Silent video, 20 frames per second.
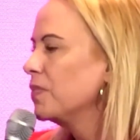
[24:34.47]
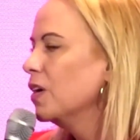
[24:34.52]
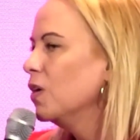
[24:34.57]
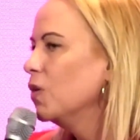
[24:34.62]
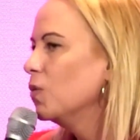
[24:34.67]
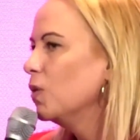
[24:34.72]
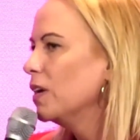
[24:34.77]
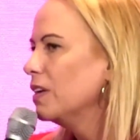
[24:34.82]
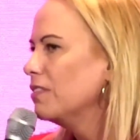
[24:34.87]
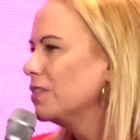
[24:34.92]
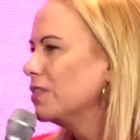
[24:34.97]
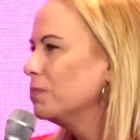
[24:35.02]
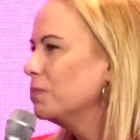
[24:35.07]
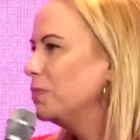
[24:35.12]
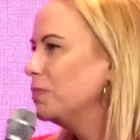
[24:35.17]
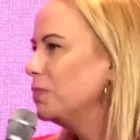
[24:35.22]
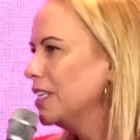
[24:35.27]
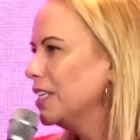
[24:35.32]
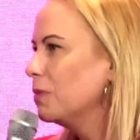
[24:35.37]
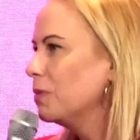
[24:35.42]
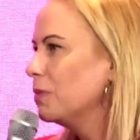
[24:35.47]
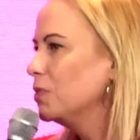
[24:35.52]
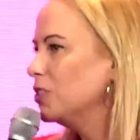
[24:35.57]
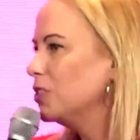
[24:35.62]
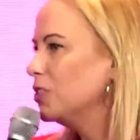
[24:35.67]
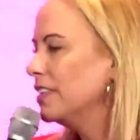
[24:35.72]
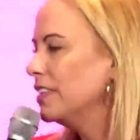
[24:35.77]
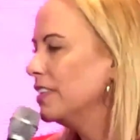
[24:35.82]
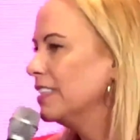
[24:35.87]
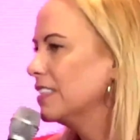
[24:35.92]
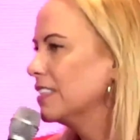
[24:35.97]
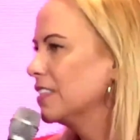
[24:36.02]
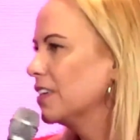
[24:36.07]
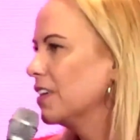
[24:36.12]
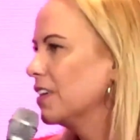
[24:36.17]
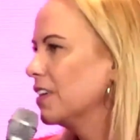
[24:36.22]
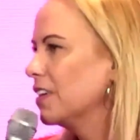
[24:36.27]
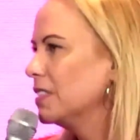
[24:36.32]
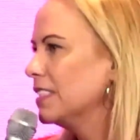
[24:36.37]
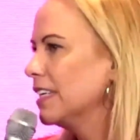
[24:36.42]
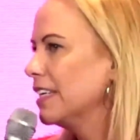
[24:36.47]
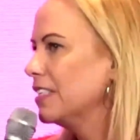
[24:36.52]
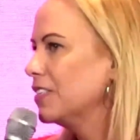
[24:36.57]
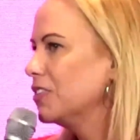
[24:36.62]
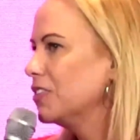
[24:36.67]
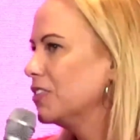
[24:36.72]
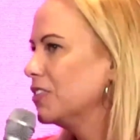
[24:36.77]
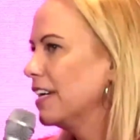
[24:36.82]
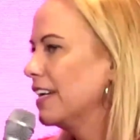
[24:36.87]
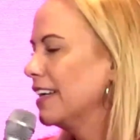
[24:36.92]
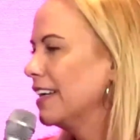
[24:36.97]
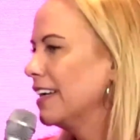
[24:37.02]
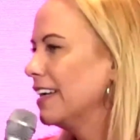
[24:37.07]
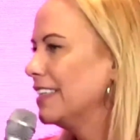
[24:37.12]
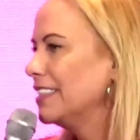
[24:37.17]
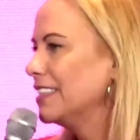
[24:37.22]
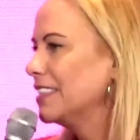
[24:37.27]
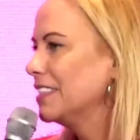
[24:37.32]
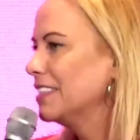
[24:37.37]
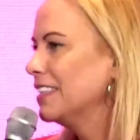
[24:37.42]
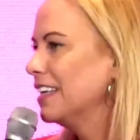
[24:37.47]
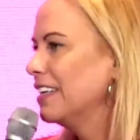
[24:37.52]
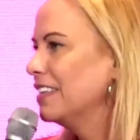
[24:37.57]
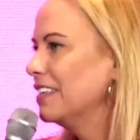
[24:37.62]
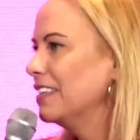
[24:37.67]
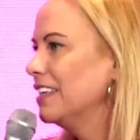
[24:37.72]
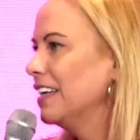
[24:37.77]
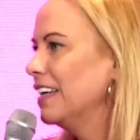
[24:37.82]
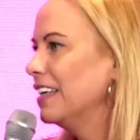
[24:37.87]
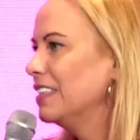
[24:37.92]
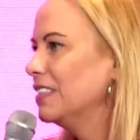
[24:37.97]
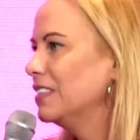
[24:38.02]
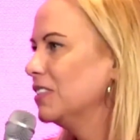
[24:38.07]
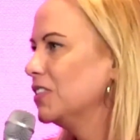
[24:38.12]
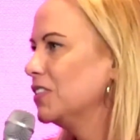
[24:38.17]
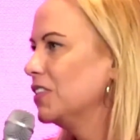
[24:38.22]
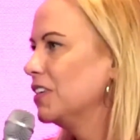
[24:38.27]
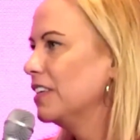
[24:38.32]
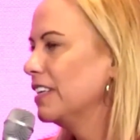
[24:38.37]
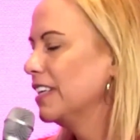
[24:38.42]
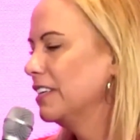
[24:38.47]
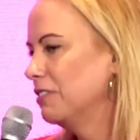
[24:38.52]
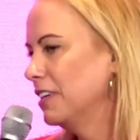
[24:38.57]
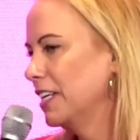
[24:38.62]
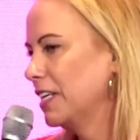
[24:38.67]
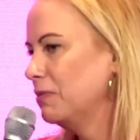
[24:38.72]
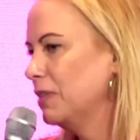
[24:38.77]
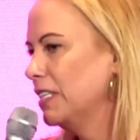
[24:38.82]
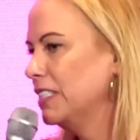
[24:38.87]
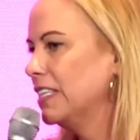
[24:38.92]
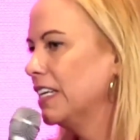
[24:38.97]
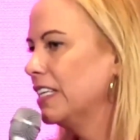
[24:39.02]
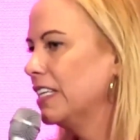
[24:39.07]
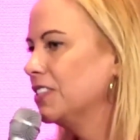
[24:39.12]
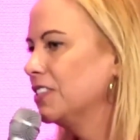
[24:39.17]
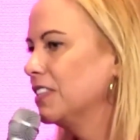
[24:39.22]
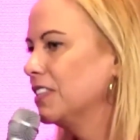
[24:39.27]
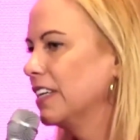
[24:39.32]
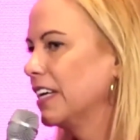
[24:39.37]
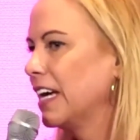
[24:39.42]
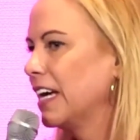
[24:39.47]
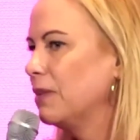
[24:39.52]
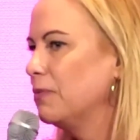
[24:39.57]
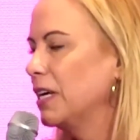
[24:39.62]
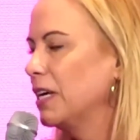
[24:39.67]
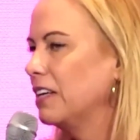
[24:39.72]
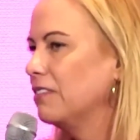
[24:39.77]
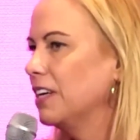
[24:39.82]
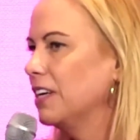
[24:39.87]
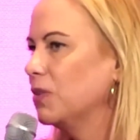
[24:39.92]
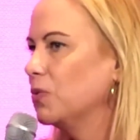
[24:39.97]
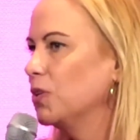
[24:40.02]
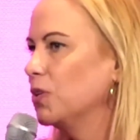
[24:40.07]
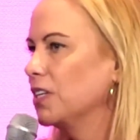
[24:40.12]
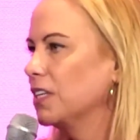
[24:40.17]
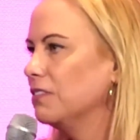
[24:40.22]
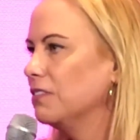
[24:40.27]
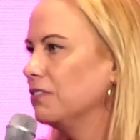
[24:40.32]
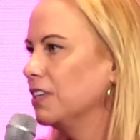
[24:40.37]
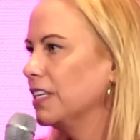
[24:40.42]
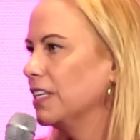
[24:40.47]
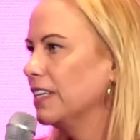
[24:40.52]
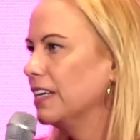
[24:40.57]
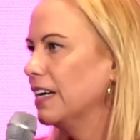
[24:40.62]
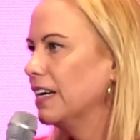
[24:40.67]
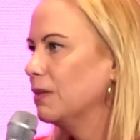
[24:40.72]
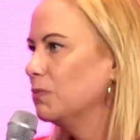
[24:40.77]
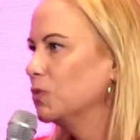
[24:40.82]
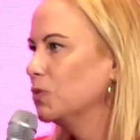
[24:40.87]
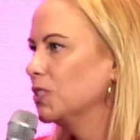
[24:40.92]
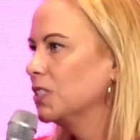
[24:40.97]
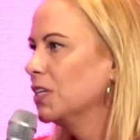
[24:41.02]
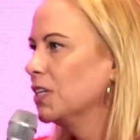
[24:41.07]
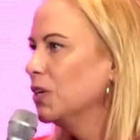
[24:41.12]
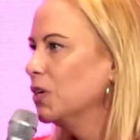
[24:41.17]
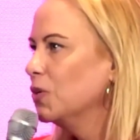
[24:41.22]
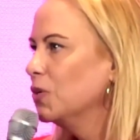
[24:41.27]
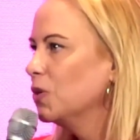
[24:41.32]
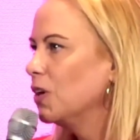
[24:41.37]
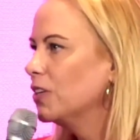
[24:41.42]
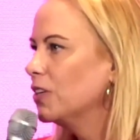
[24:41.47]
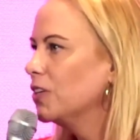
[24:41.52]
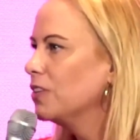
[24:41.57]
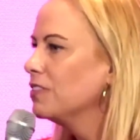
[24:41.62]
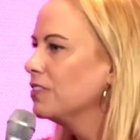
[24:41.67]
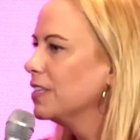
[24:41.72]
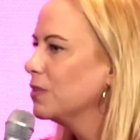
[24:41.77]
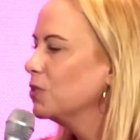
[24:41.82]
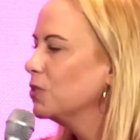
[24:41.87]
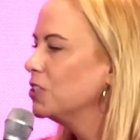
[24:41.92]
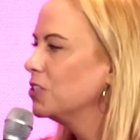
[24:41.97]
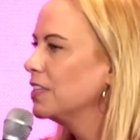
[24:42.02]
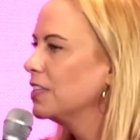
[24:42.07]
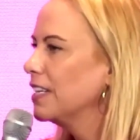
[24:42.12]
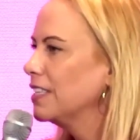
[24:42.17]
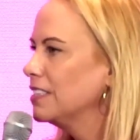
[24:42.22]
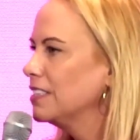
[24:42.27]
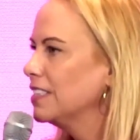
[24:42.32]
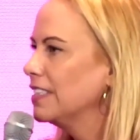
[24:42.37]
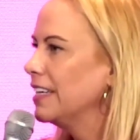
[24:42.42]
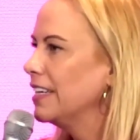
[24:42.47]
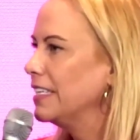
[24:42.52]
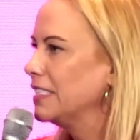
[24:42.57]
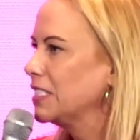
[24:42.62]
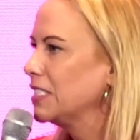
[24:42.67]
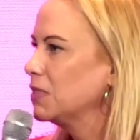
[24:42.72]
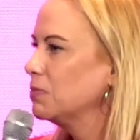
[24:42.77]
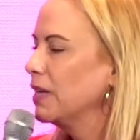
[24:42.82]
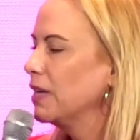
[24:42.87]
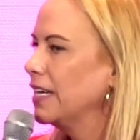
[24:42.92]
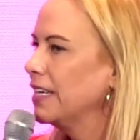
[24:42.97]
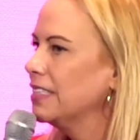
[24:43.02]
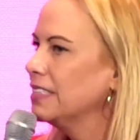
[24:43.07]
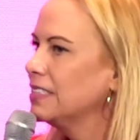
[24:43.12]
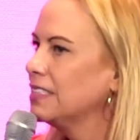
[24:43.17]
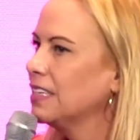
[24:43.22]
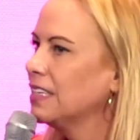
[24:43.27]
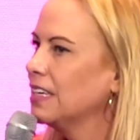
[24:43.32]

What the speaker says: One of the big opportunities that I would say Australia has, and it was certainly a recommendation that came out of our work in Vietnam, was I don't think we should underestimate